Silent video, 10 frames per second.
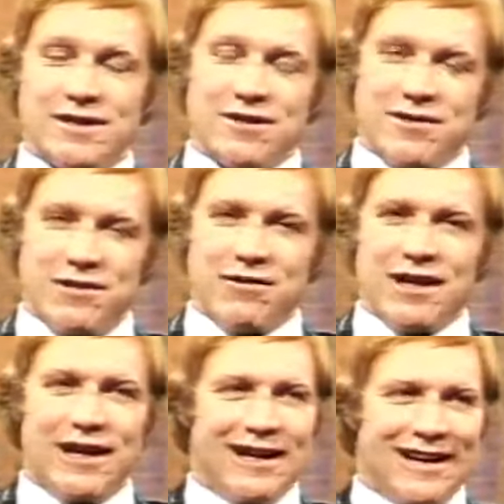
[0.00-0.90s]
So he
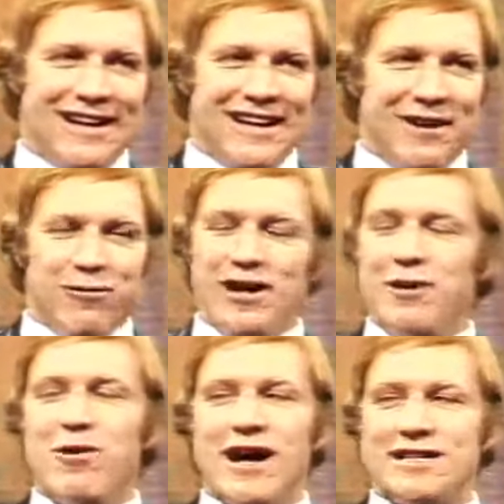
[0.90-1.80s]
really he really
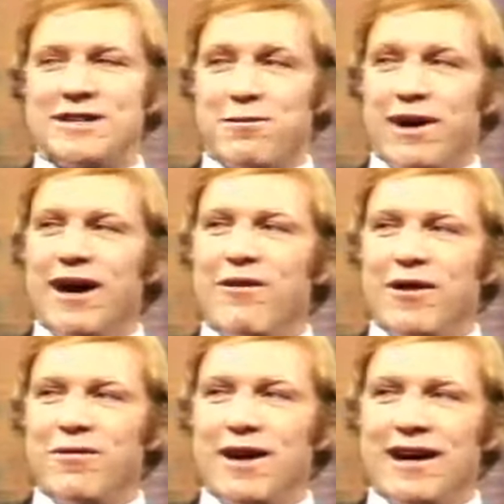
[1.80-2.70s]
wants to play
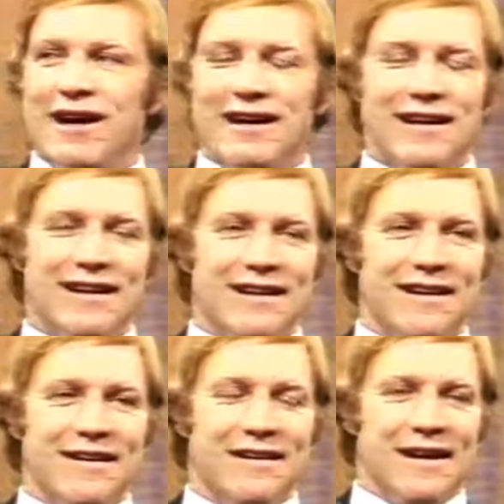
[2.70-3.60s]
with me, and uh,